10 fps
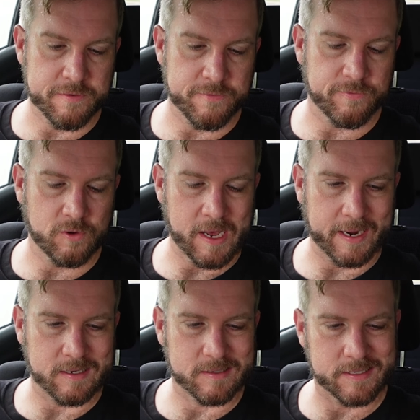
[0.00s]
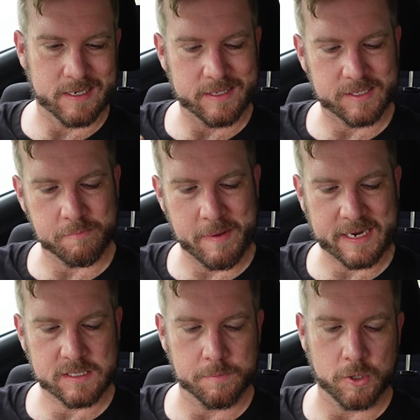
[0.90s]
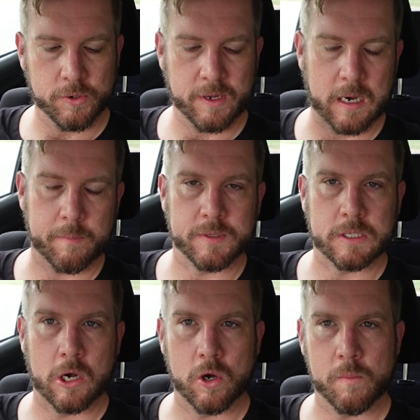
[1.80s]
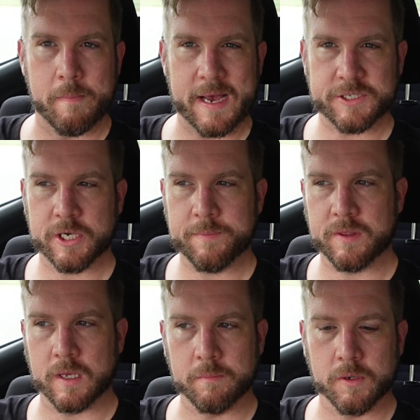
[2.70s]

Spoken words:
of, like, done this Maxibon up-and-go mashup thing.